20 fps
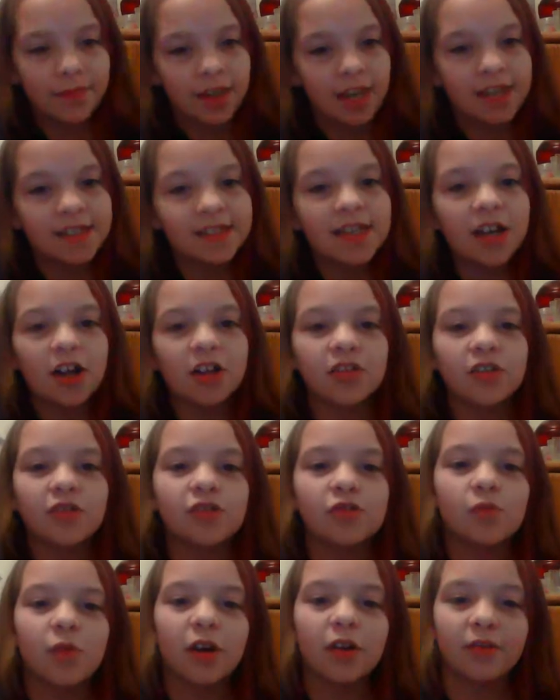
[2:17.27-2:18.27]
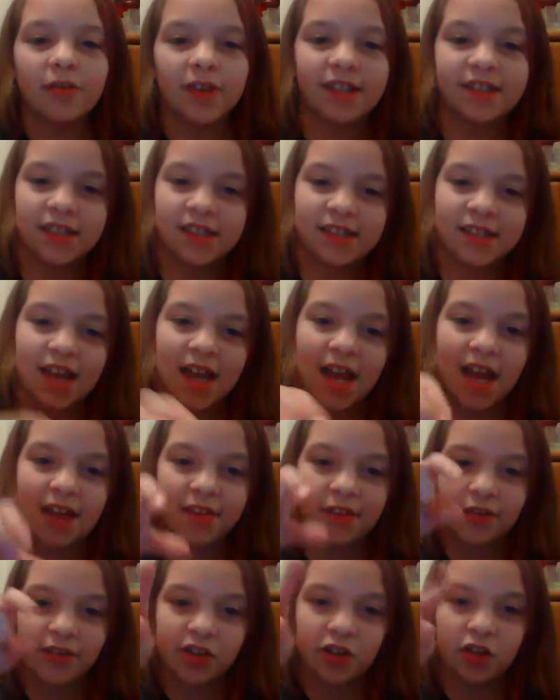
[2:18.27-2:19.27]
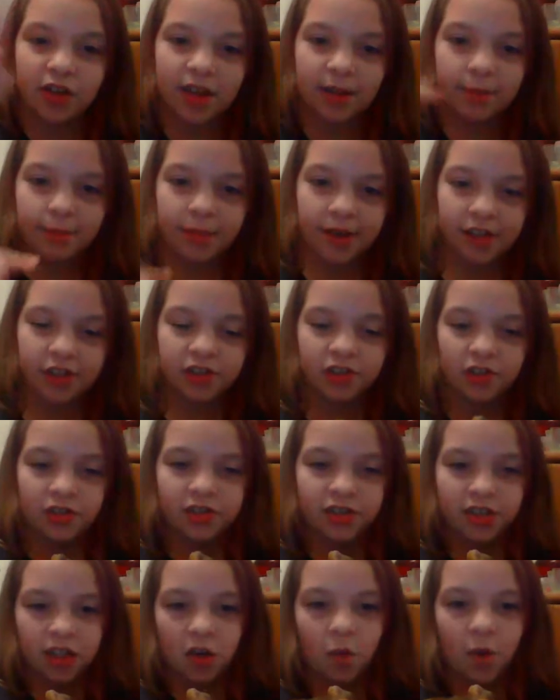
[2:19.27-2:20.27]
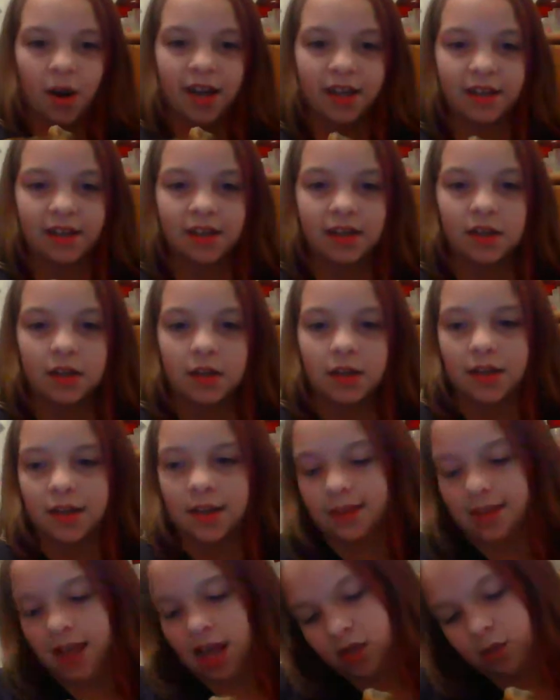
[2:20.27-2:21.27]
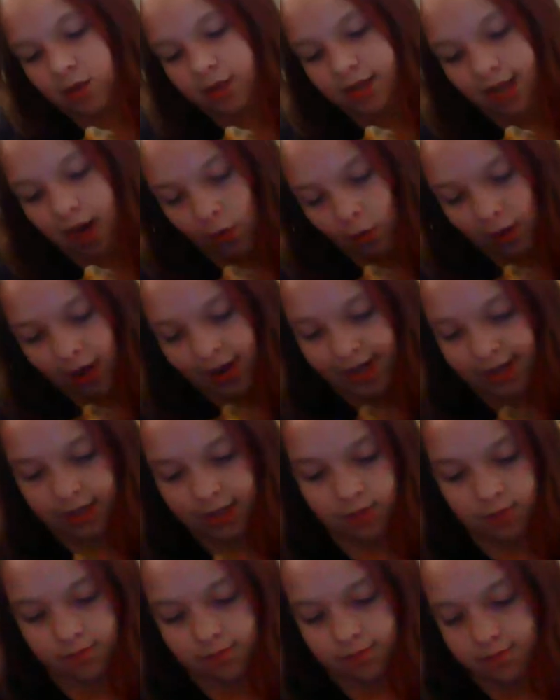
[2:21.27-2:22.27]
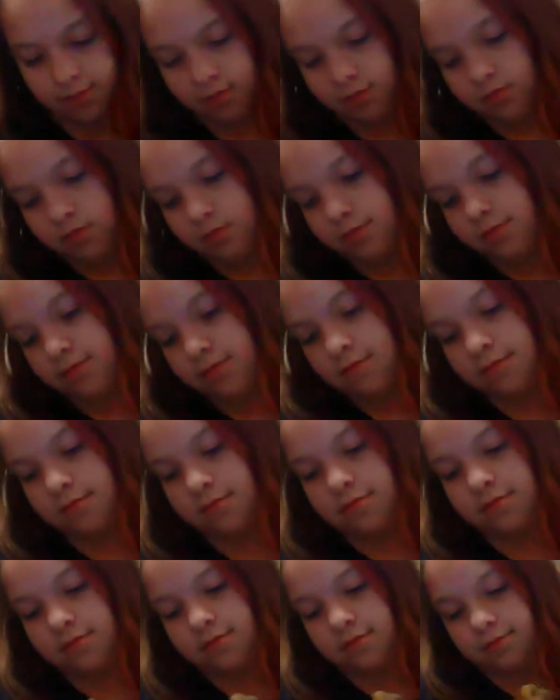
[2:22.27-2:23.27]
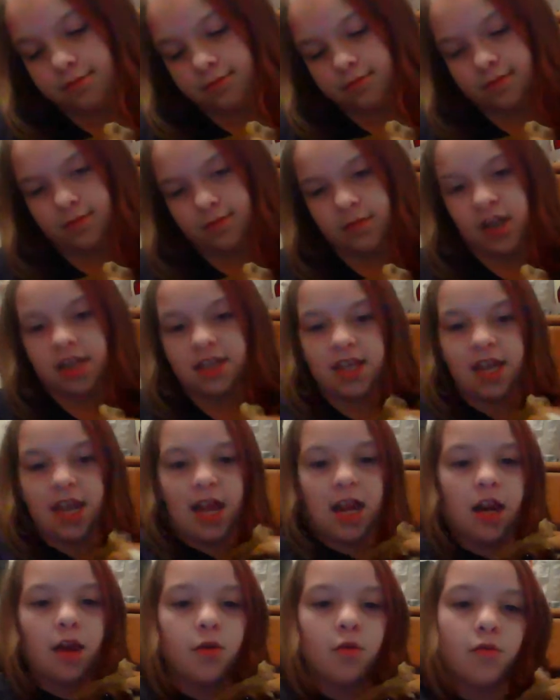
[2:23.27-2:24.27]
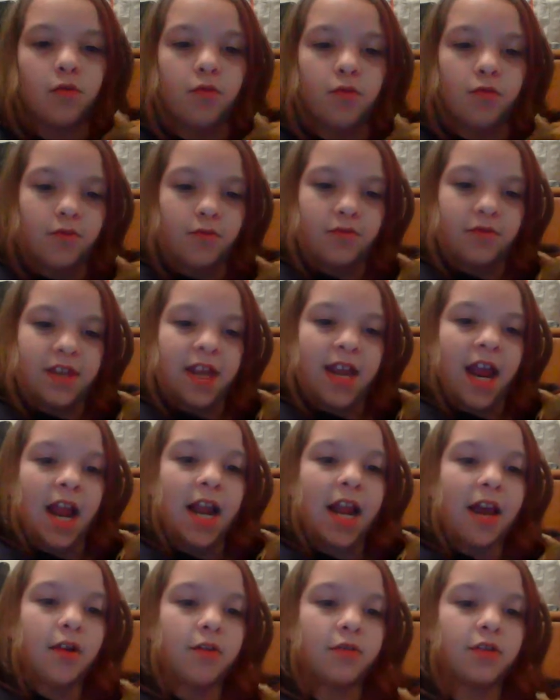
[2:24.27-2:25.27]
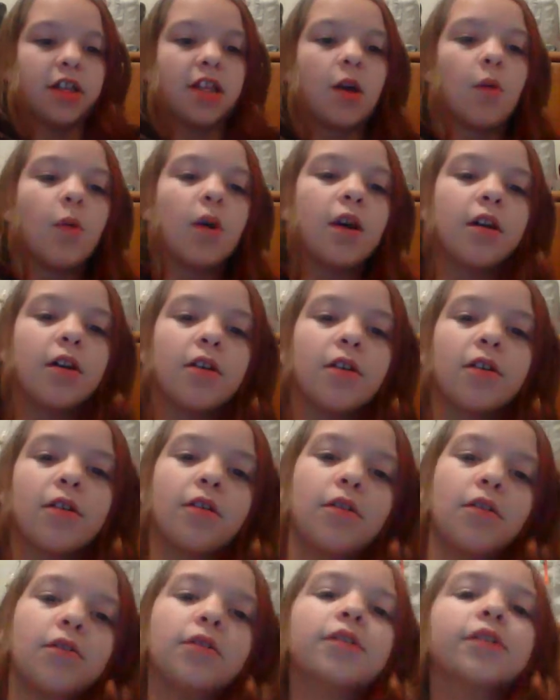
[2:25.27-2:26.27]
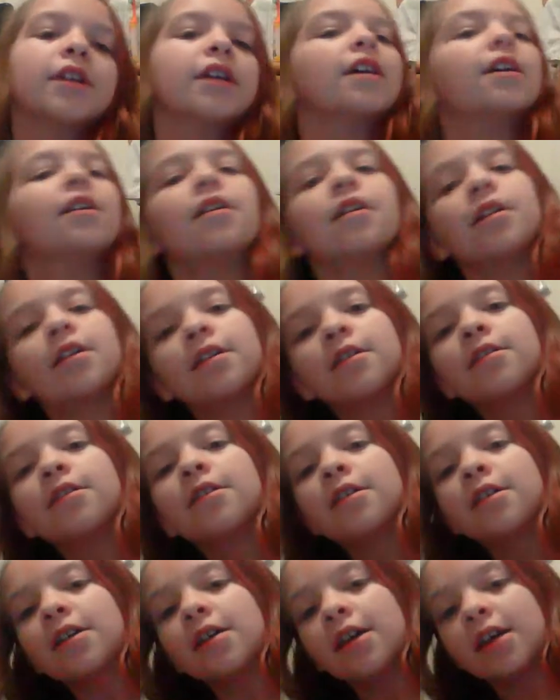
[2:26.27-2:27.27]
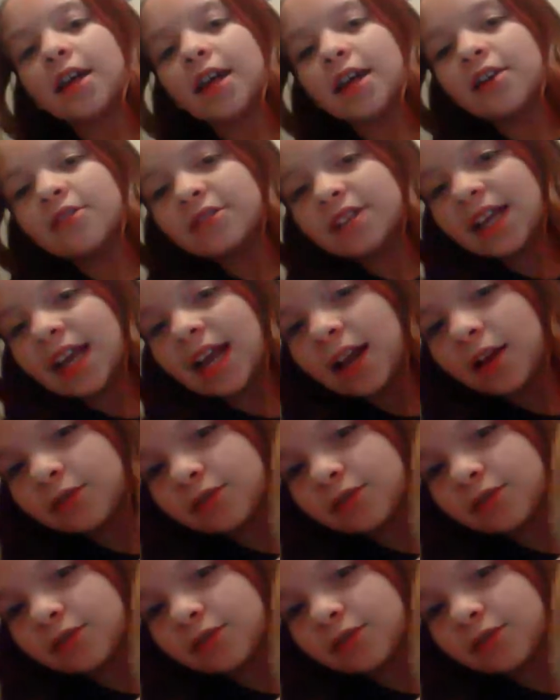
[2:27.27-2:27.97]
It's like on those one Reese's that had the little like pictures in the white. That's what that white is. Mm. Say hello. Say hello to the world. Can you say hello